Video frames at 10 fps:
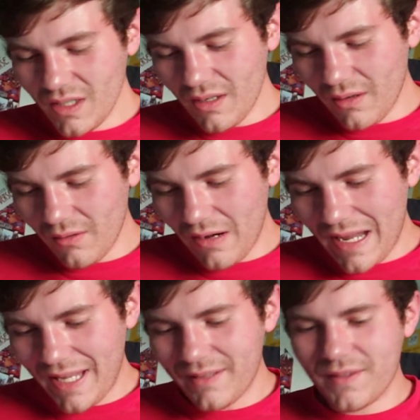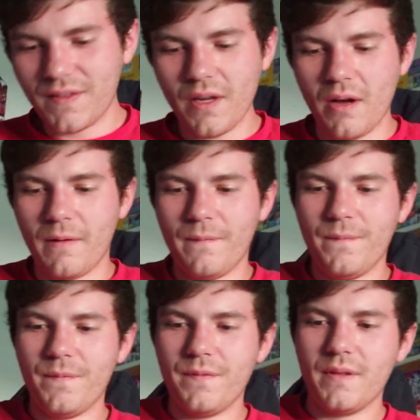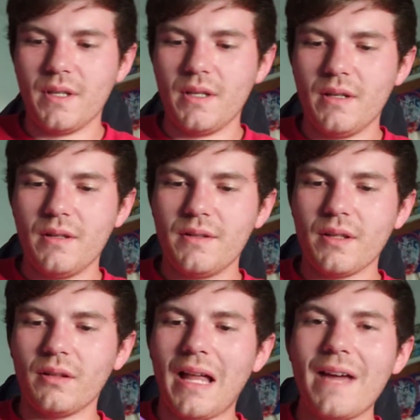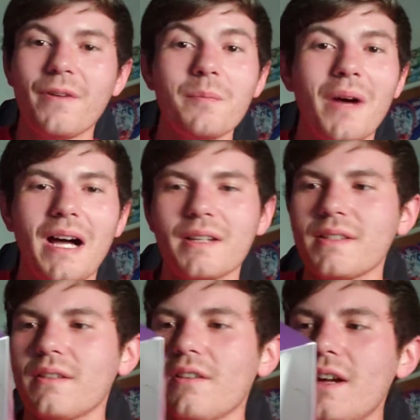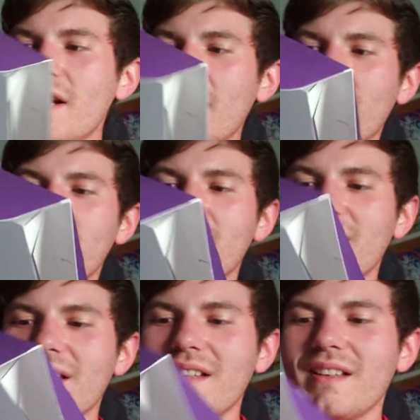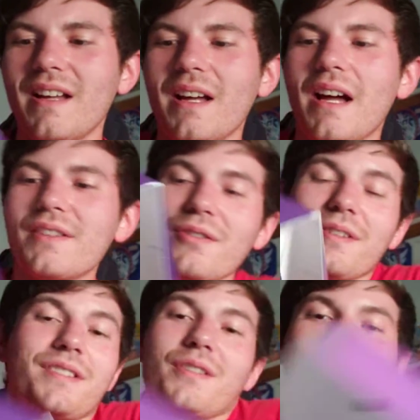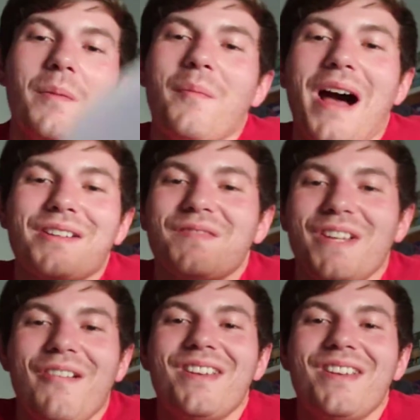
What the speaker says: All right, so It's a live unboxing right now. I turned this into an unboxing video.